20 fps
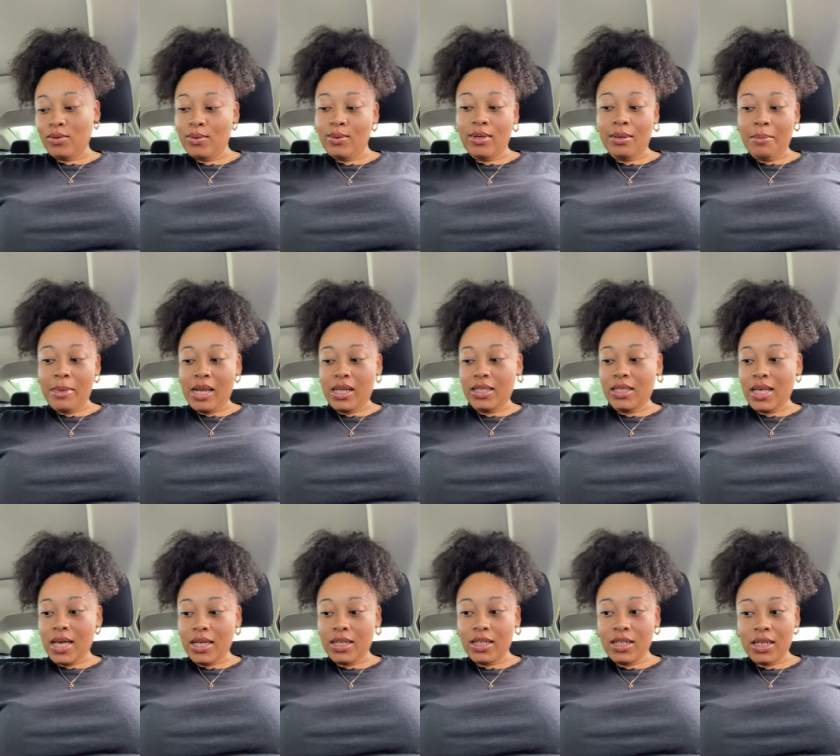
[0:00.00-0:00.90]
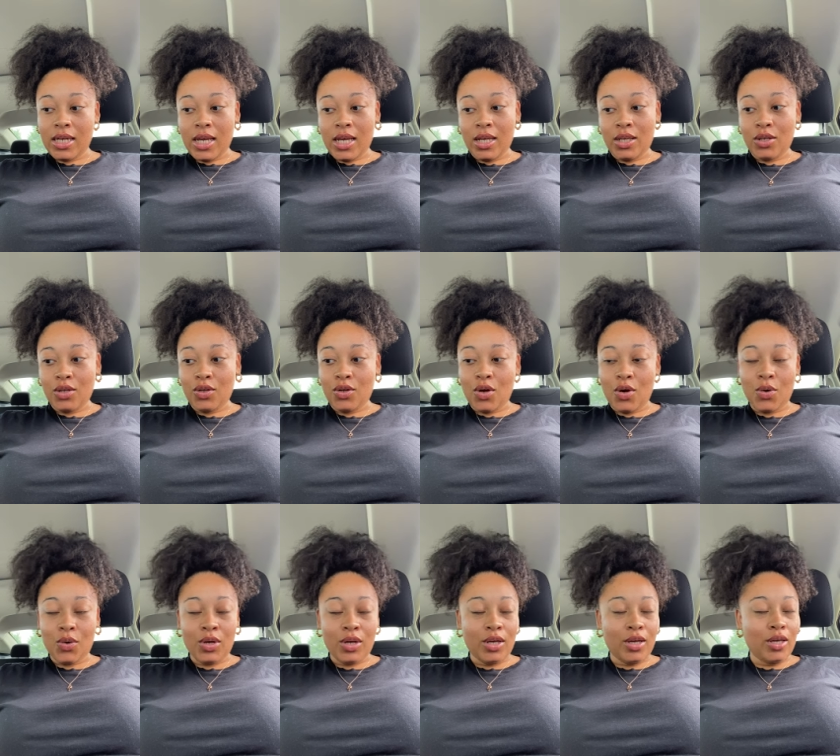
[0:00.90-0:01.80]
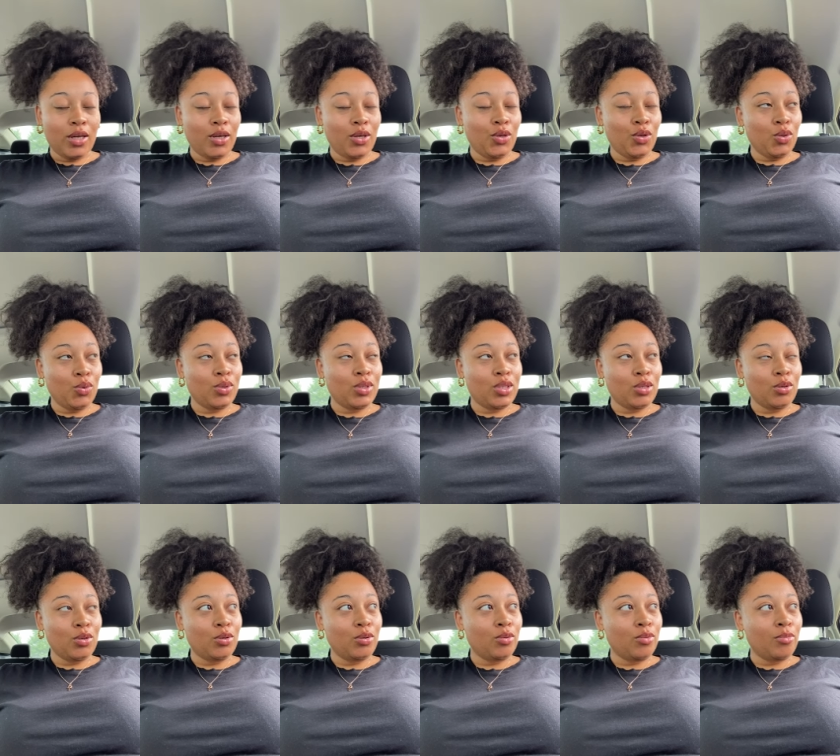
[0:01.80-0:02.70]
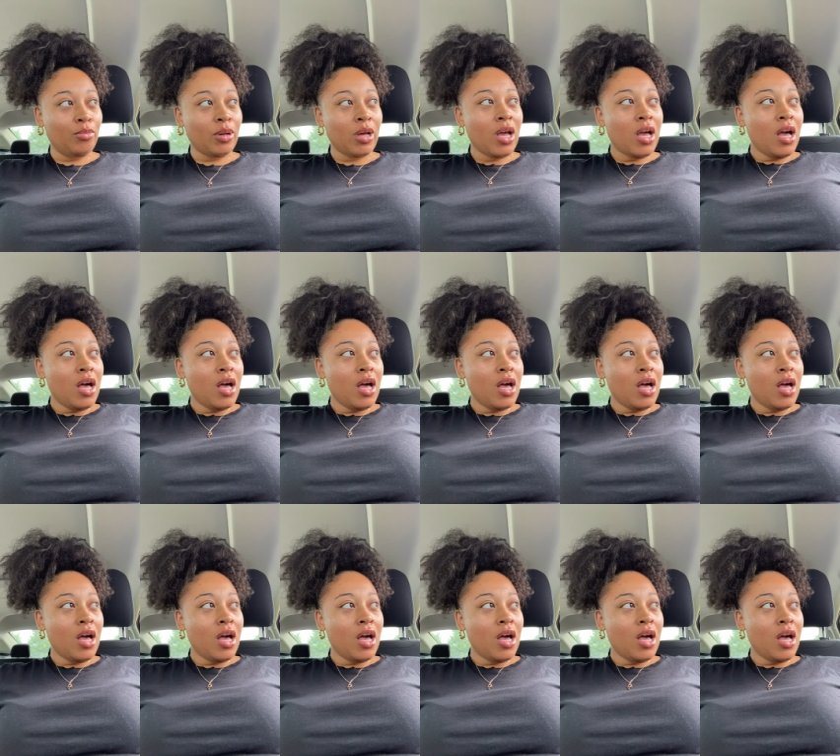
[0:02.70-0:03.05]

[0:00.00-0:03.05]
doing a meditation on a YouTube